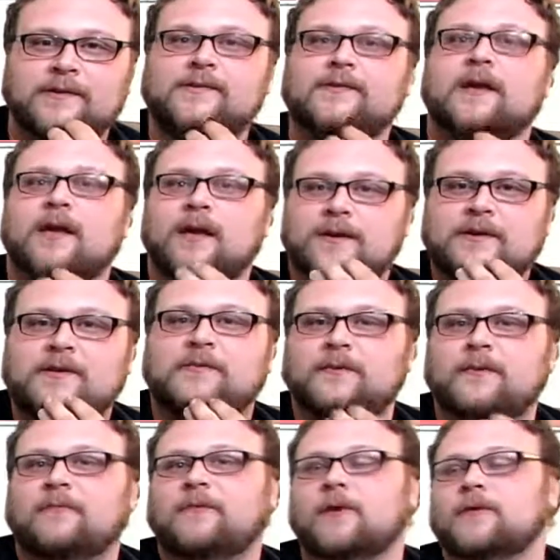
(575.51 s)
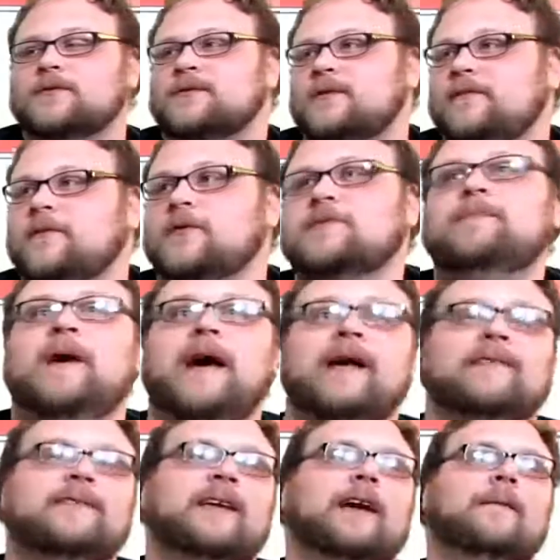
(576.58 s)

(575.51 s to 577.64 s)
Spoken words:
just from the first pass.